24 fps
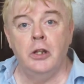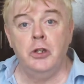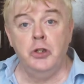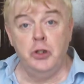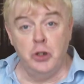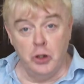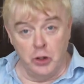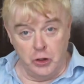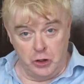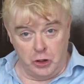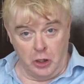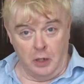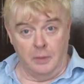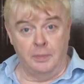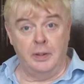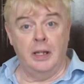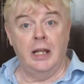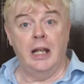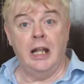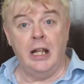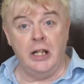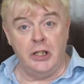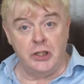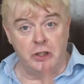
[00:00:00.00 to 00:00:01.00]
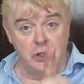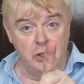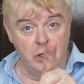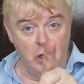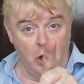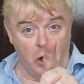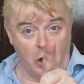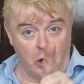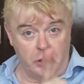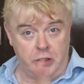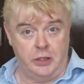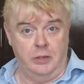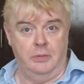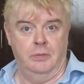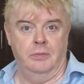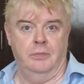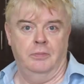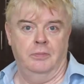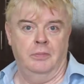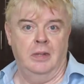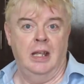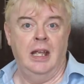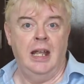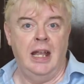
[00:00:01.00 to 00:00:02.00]
Your job is not,
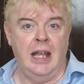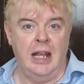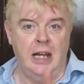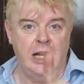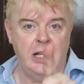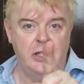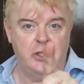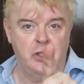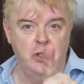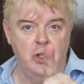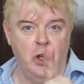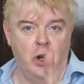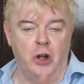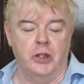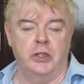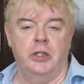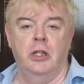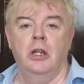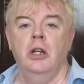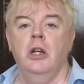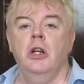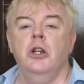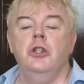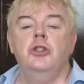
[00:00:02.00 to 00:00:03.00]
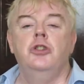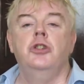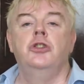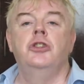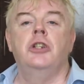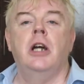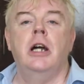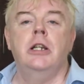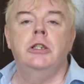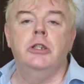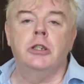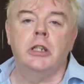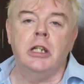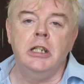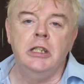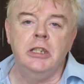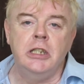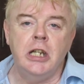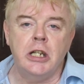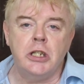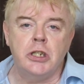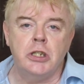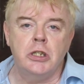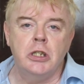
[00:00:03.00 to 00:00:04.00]
it is not to try to
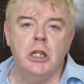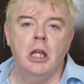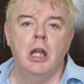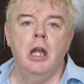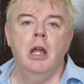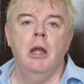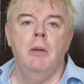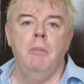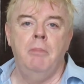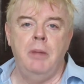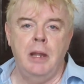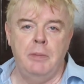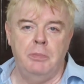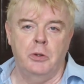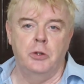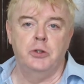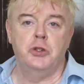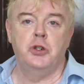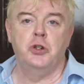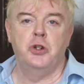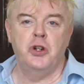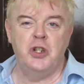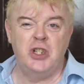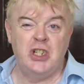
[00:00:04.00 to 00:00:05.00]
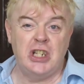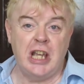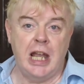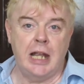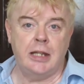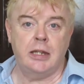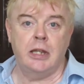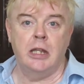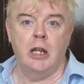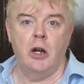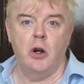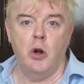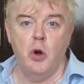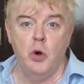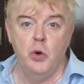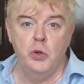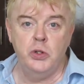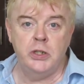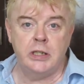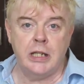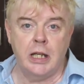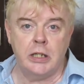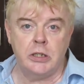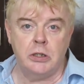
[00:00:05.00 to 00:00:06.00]
condition people to reject their
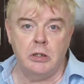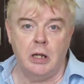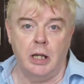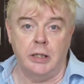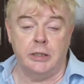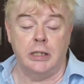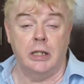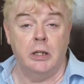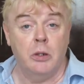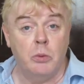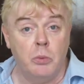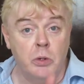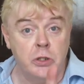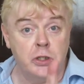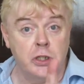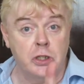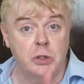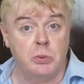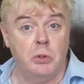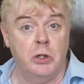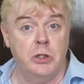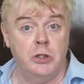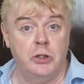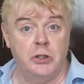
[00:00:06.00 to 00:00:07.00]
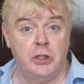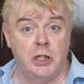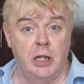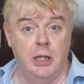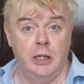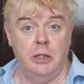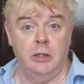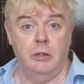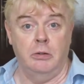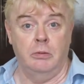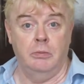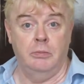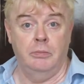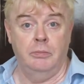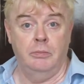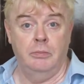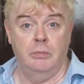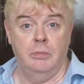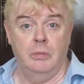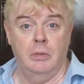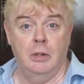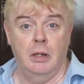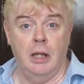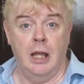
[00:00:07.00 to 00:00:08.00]
own sexuality, which is what you're trying to do.
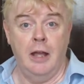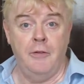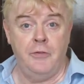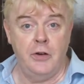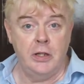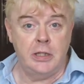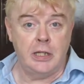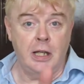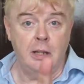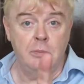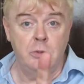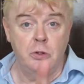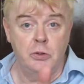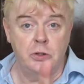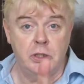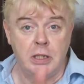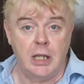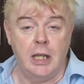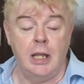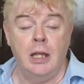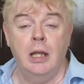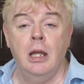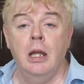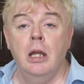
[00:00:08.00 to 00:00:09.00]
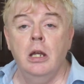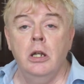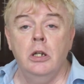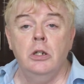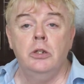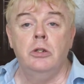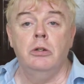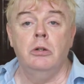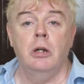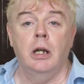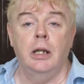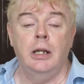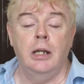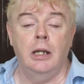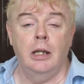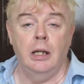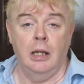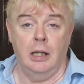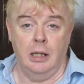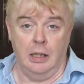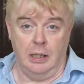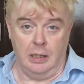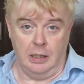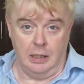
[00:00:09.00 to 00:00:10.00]
Every time you say to an,
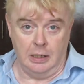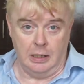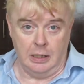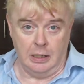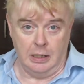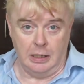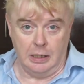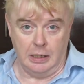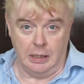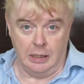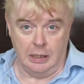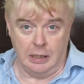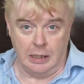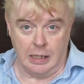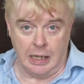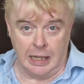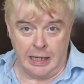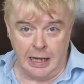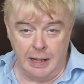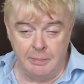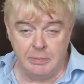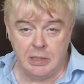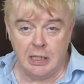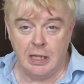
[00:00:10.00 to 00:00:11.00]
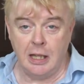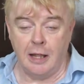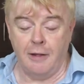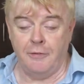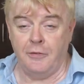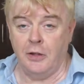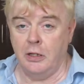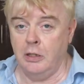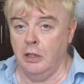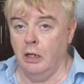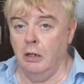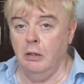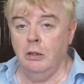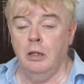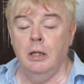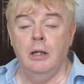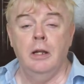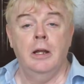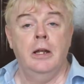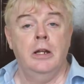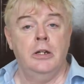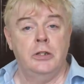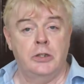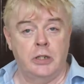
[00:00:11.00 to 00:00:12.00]
uh, an MTF, a young
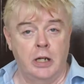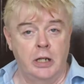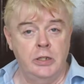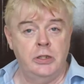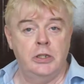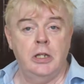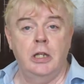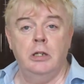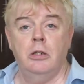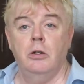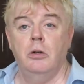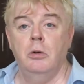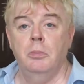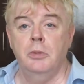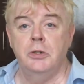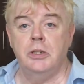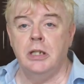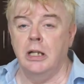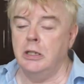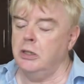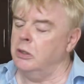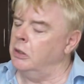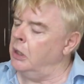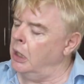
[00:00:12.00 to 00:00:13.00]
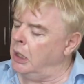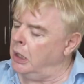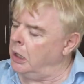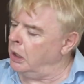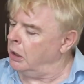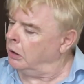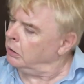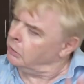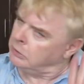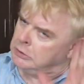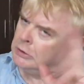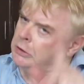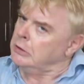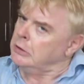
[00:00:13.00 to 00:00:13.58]
transgender homosexual, ah,